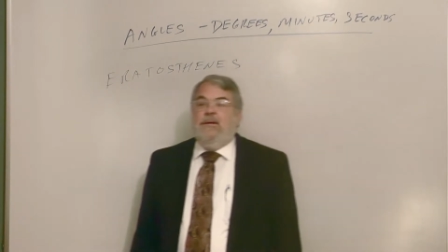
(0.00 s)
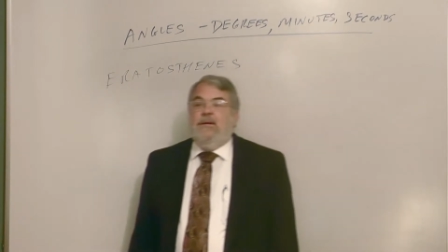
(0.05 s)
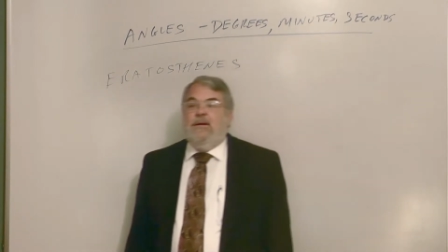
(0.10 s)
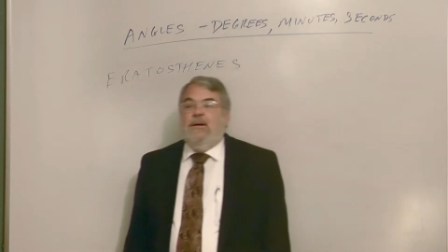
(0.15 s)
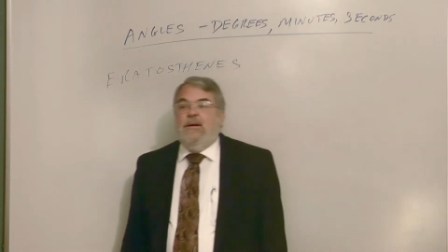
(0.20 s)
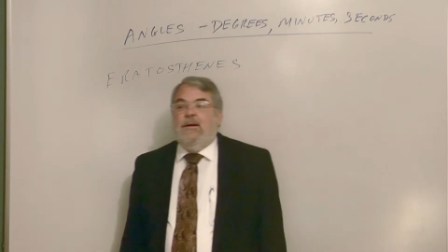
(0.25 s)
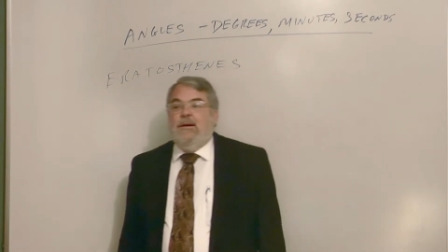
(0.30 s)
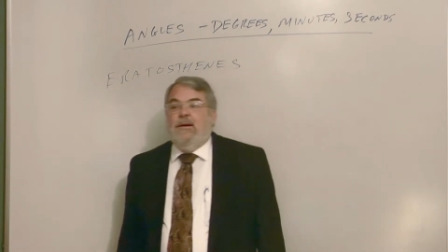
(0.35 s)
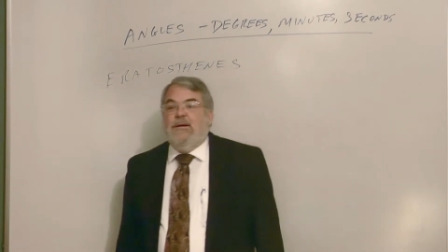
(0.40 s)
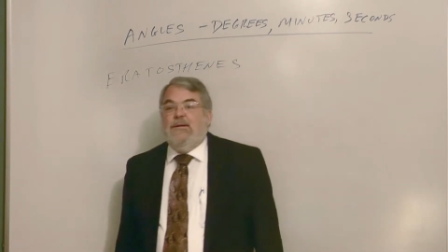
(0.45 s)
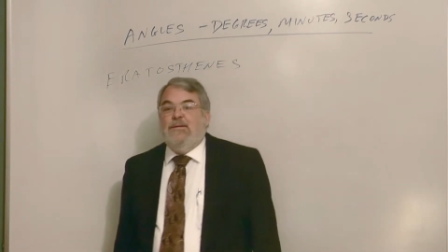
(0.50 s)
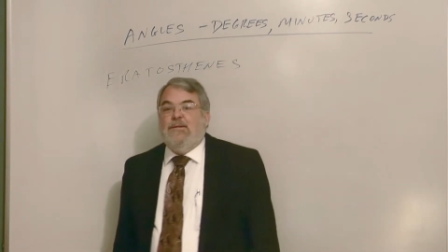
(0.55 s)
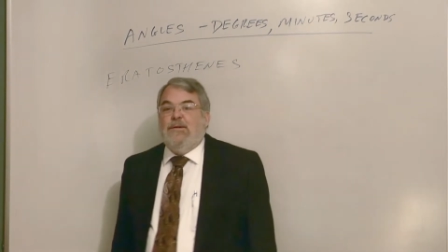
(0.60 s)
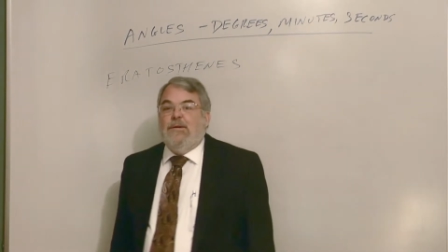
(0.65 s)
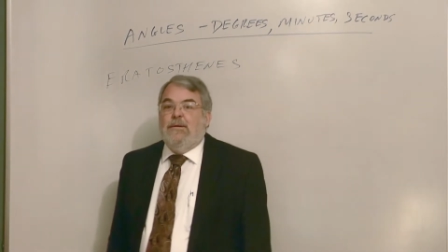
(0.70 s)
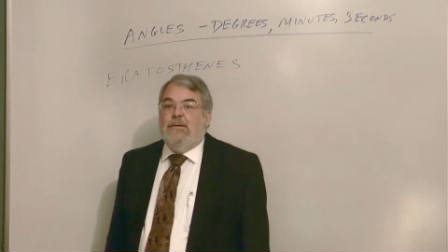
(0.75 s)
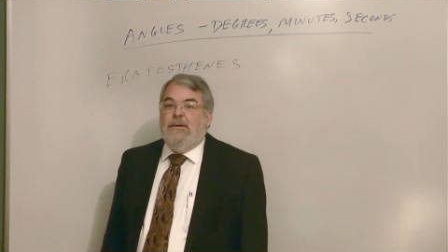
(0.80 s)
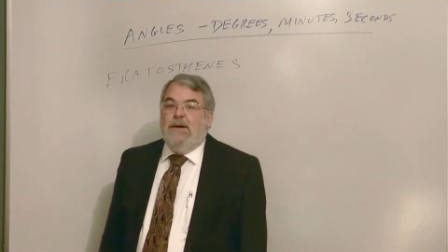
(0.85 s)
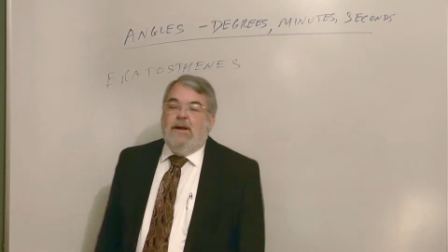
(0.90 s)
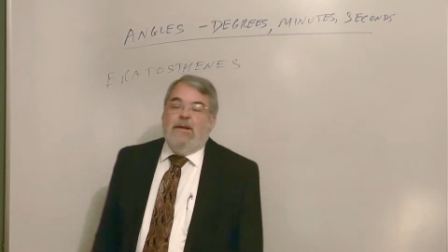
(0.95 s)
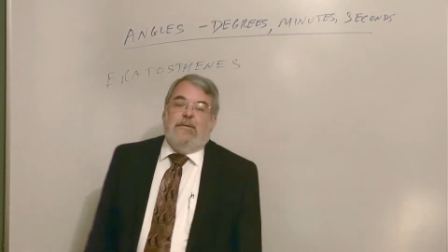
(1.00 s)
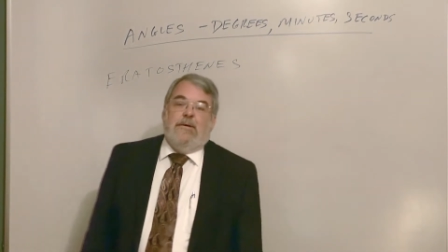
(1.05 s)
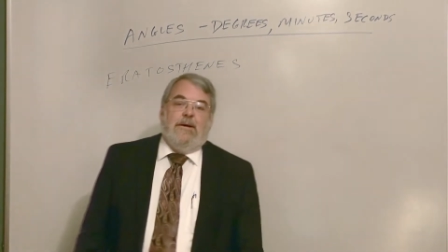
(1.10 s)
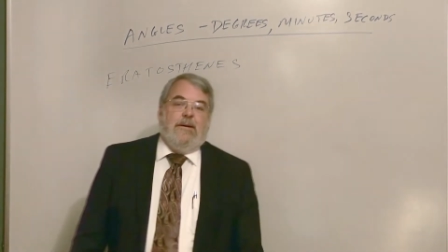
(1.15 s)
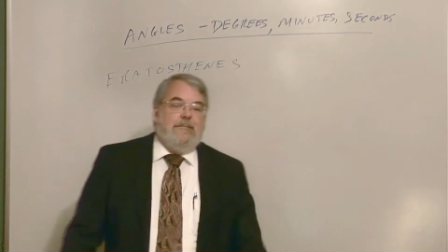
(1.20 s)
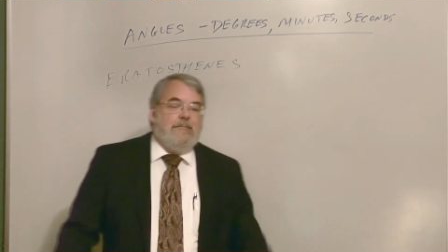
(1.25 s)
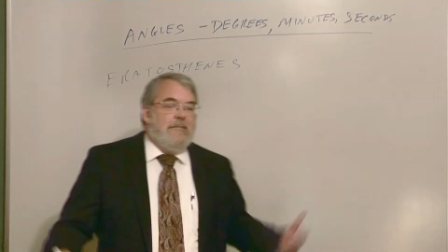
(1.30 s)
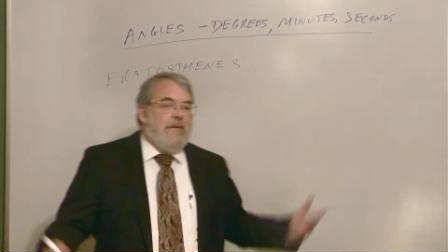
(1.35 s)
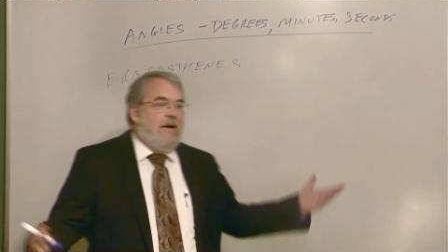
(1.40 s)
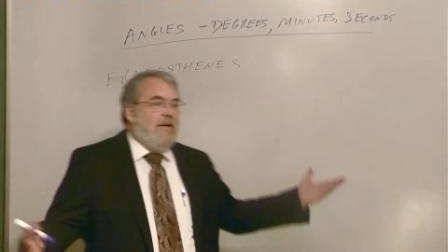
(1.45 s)
And so
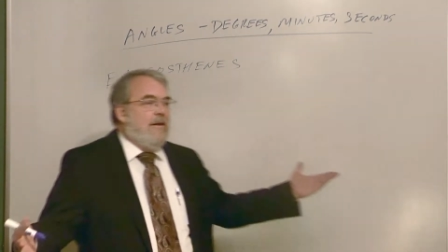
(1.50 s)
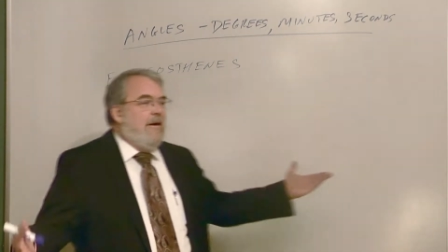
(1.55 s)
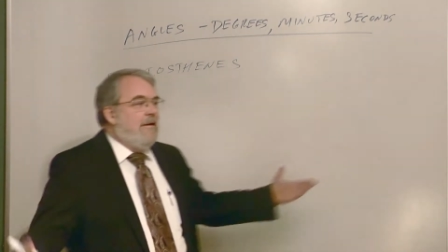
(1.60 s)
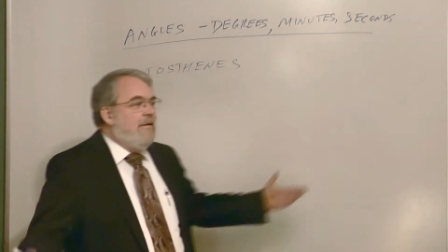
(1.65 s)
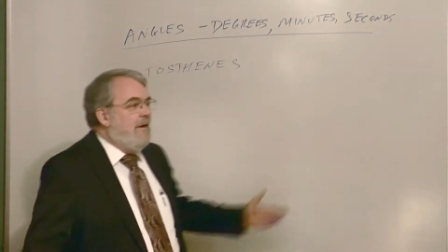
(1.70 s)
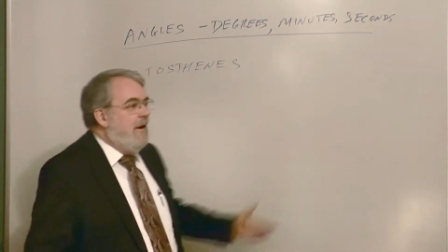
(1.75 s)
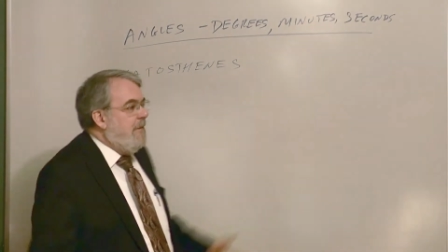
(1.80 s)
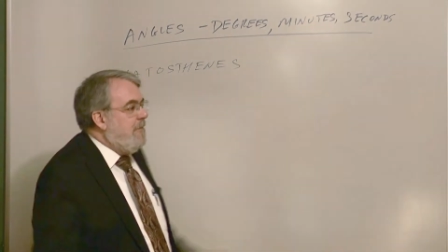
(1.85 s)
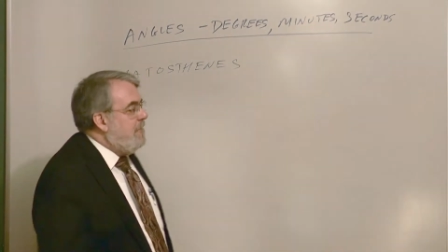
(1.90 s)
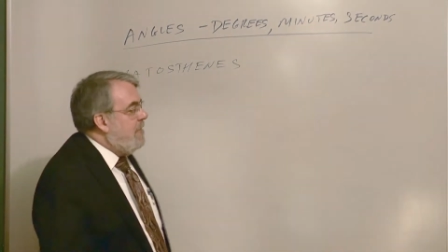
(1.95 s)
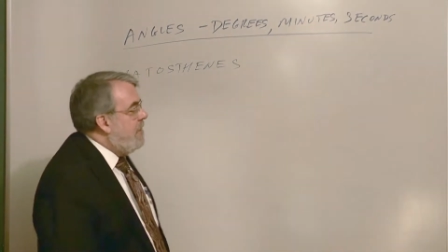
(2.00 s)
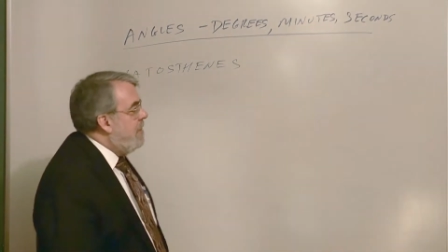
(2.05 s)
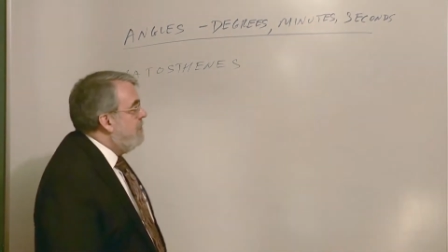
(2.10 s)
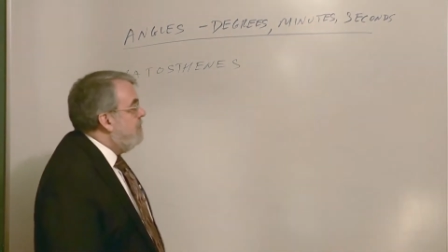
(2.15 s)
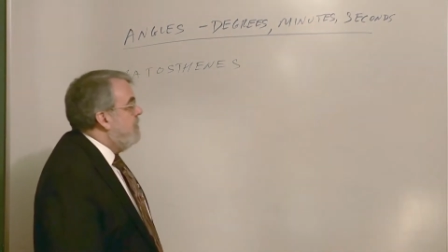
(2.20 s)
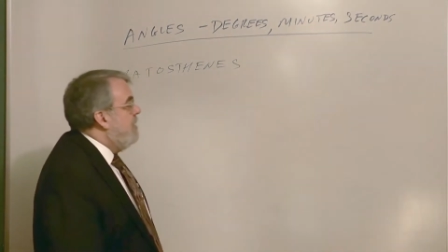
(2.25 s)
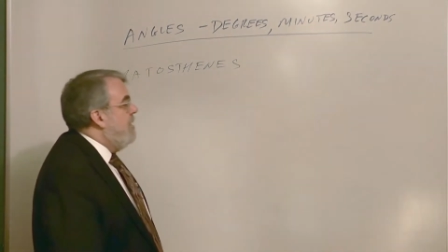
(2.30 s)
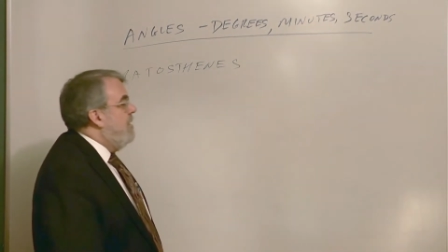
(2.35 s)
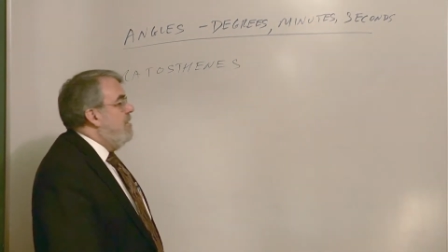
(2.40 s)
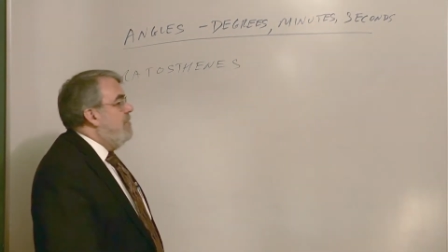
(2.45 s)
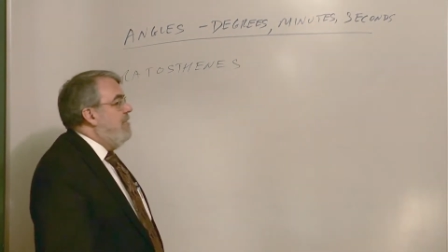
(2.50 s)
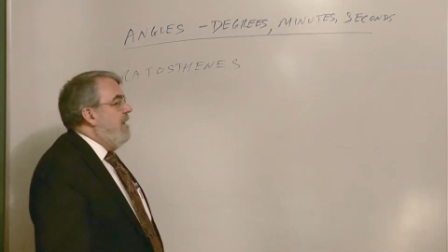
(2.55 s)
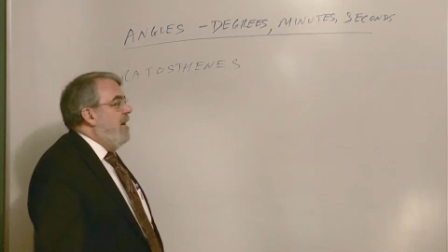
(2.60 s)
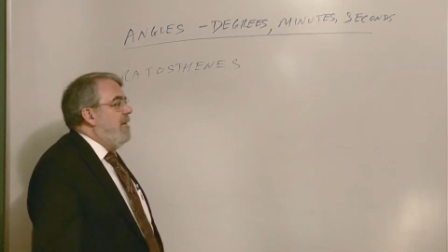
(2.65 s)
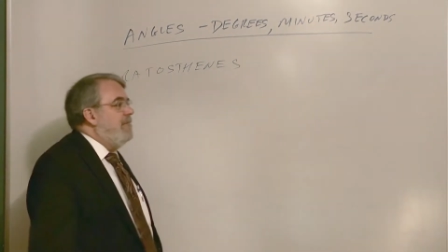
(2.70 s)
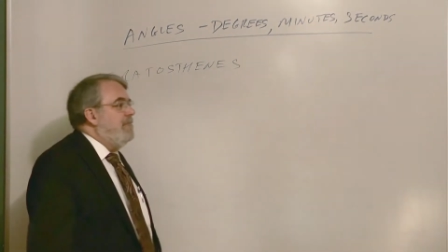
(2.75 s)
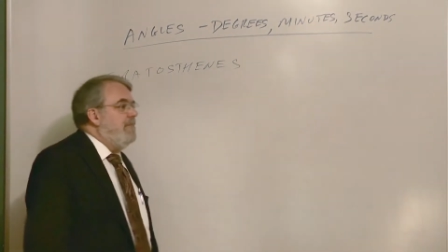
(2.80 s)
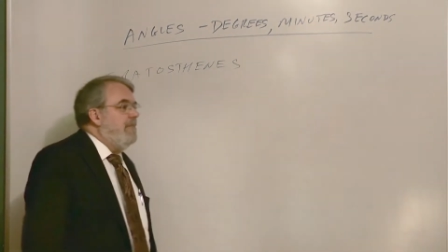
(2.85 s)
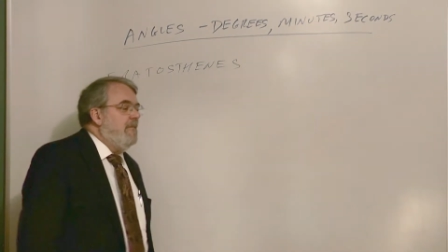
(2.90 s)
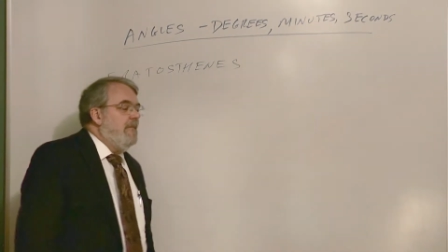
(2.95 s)
anyway, I like that.
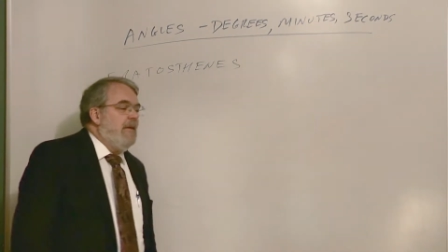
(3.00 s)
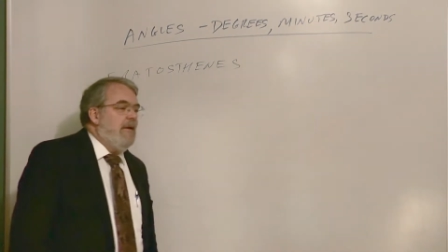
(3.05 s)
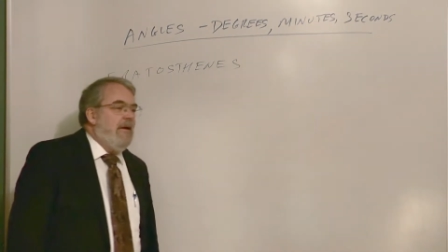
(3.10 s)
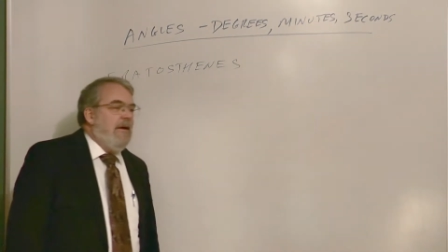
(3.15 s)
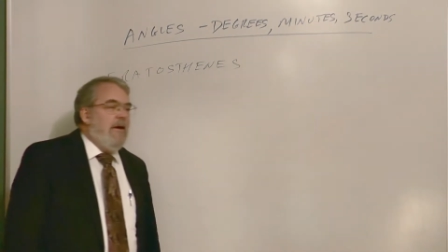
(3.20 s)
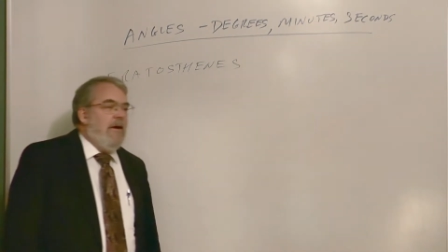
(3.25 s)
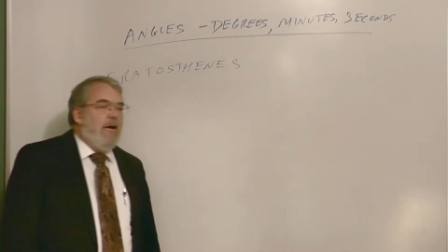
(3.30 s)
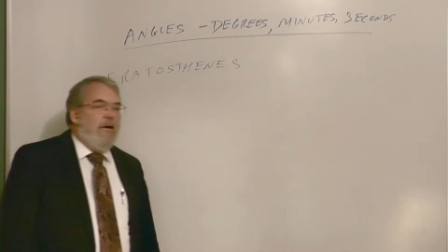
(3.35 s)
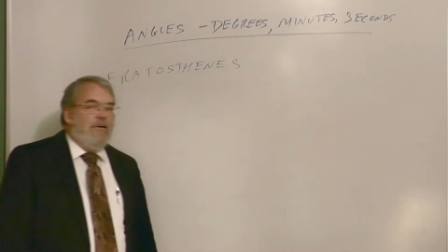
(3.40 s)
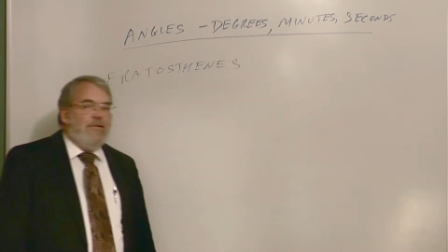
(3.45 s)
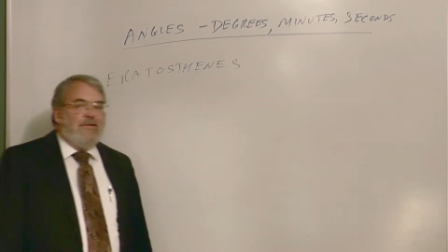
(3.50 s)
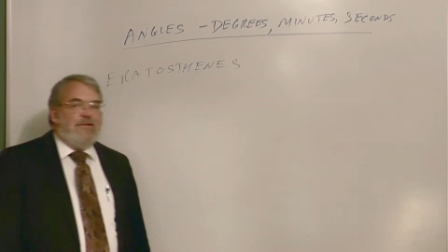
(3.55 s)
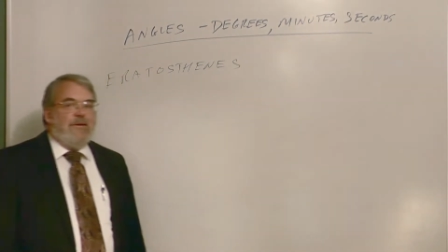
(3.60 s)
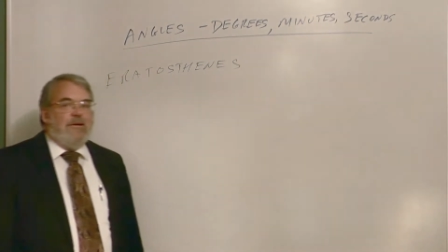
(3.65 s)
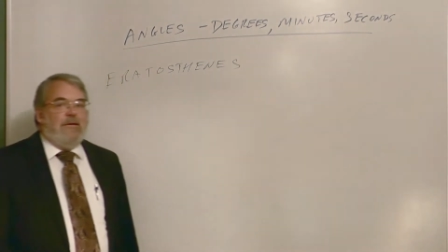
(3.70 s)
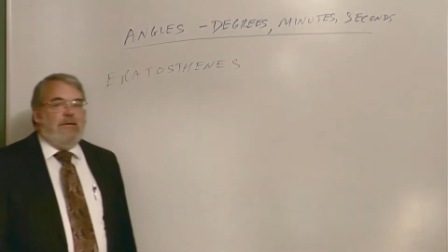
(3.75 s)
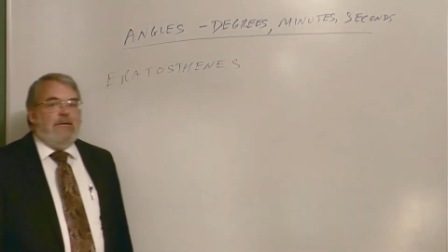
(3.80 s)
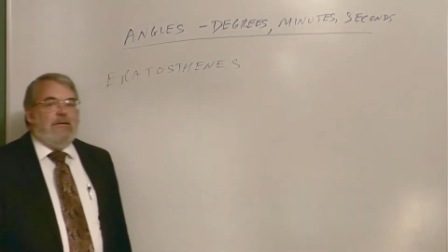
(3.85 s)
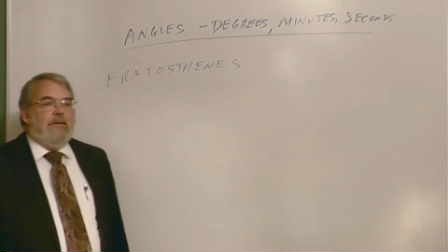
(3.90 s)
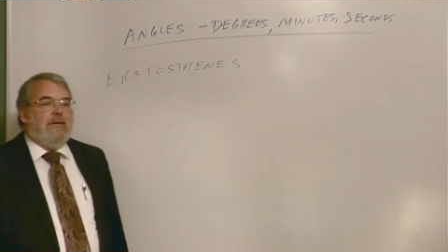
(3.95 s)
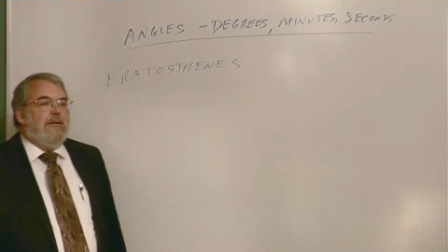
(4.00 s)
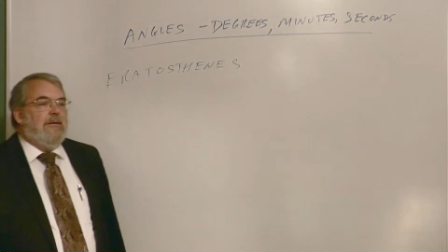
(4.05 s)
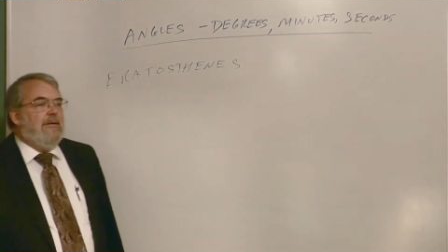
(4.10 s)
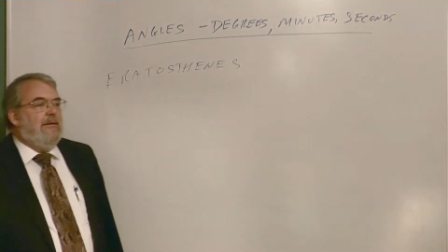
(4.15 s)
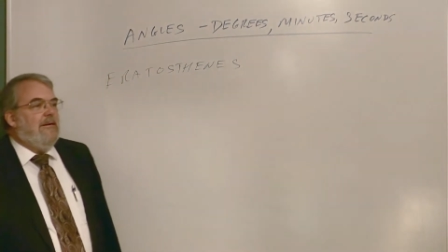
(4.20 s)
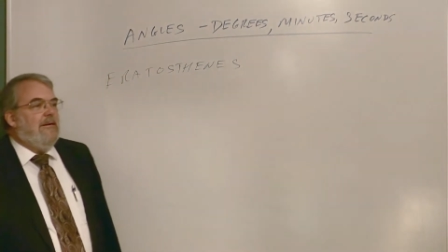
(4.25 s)
But he also